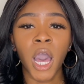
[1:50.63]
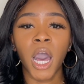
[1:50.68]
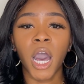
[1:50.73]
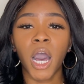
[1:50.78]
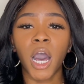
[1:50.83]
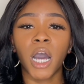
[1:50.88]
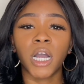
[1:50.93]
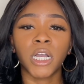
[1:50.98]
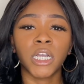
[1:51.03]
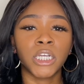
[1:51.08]

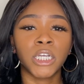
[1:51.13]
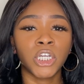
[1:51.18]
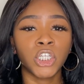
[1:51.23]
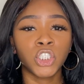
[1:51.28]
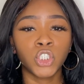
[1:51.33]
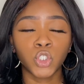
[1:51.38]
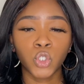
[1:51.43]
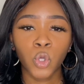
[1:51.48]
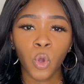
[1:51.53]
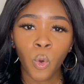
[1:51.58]
a good
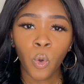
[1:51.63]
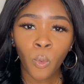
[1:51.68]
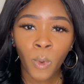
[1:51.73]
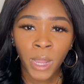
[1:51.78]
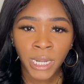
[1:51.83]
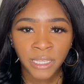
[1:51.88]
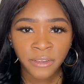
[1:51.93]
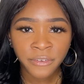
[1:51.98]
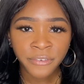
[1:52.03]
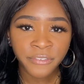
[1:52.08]

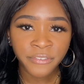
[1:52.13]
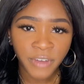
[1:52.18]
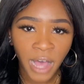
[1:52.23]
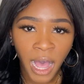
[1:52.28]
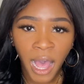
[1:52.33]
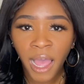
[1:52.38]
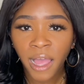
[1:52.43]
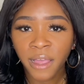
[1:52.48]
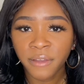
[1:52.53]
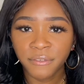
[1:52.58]

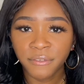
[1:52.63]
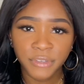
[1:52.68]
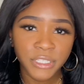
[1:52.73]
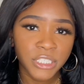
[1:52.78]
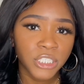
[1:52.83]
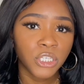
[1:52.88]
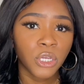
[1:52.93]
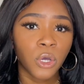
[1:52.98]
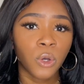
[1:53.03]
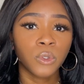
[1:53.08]
25
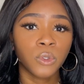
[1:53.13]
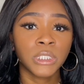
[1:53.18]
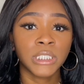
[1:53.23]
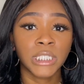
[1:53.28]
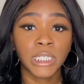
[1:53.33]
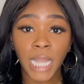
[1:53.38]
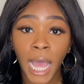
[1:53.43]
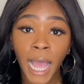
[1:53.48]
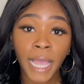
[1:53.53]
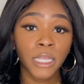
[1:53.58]
videos,
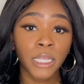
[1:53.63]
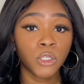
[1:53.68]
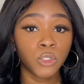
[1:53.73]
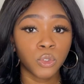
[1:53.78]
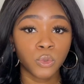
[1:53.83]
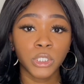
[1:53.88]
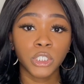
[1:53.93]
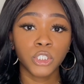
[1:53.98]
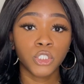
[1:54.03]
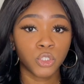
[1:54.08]
not
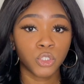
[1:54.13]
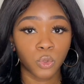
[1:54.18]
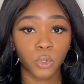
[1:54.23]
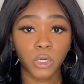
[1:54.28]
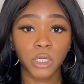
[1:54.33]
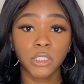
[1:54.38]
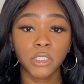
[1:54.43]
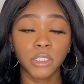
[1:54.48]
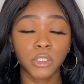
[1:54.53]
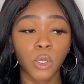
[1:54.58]
including
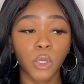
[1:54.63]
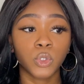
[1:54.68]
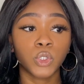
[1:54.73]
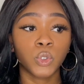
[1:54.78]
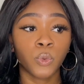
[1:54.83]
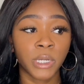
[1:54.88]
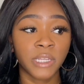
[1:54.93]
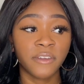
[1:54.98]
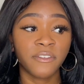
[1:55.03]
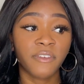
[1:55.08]
shorts, so
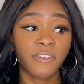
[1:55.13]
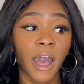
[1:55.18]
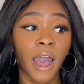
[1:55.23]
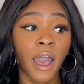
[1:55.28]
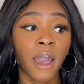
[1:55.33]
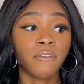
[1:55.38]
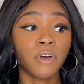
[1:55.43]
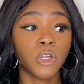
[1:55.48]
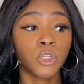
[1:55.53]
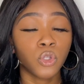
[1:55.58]

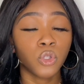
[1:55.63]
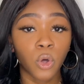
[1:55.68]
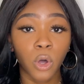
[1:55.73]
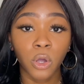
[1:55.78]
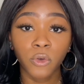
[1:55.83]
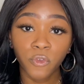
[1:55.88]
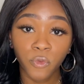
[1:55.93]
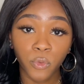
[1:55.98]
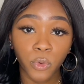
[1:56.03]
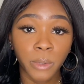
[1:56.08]
25 long
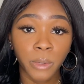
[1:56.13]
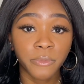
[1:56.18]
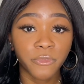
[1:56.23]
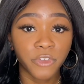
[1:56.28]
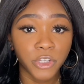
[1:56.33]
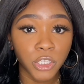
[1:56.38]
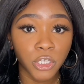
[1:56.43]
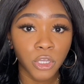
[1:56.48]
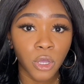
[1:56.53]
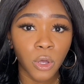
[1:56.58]
form
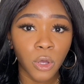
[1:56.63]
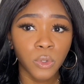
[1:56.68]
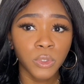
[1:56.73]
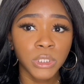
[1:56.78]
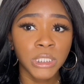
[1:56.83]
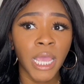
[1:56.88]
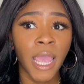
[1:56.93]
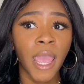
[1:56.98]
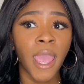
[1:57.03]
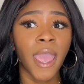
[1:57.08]
videos.
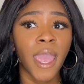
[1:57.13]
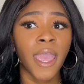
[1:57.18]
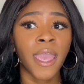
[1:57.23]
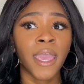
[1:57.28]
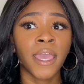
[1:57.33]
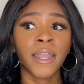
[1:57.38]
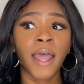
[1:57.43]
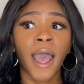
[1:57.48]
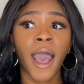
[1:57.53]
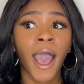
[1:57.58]

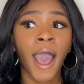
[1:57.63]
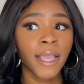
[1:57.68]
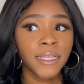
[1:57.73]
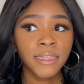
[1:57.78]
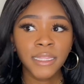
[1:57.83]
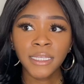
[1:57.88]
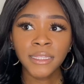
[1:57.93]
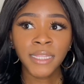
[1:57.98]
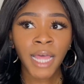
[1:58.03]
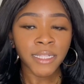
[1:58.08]
And I
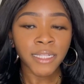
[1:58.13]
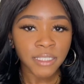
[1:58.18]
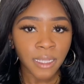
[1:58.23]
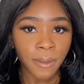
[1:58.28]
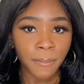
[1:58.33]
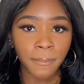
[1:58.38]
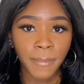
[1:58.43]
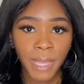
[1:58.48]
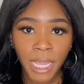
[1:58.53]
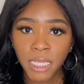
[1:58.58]
think that's
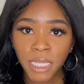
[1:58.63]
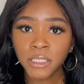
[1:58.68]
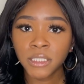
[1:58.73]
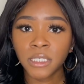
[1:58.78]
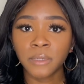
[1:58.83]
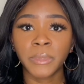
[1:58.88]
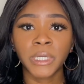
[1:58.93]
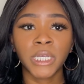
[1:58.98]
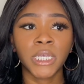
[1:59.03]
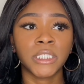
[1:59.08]

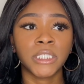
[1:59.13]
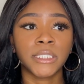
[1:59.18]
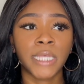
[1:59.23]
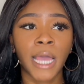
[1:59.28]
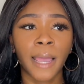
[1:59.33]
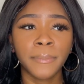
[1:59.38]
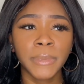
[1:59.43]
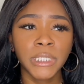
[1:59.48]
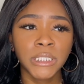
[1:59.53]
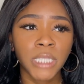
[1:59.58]
amazing because
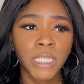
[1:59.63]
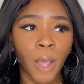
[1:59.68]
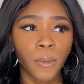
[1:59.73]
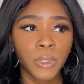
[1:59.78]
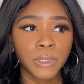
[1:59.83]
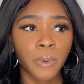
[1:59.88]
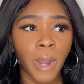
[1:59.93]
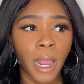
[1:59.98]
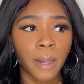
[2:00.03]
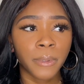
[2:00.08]
that means I was
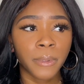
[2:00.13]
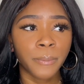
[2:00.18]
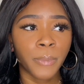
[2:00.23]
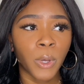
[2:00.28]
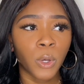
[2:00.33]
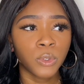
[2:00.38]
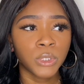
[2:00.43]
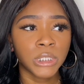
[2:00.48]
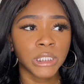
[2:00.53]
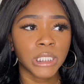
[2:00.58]
probably
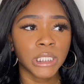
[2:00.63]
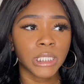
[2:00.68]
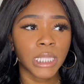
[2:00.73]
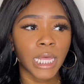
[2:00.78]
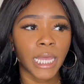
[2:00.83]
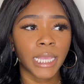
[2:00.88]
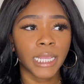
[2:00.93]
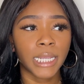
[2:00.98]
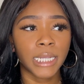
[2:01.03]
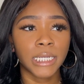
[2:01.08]
posting
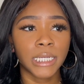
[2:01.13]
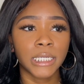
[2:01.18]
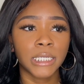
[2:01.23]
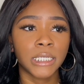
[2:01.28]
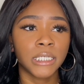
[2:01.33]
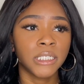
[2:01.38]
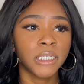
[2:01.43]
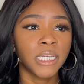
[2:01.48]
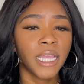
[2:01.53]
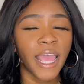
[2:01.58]
like
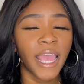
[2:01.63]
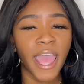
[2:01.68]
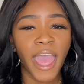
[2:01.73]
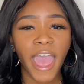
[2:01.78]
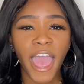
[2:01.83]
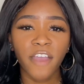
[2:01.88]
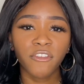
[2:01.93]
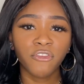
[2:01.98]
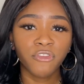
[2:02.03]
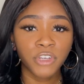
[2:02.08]

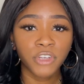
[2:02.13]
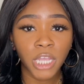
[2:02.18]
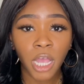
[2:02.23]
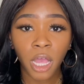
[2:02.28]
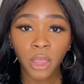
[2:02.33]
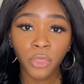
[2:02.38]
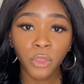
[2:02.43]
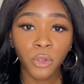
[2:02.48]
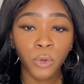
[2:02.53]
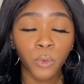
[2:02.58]
every other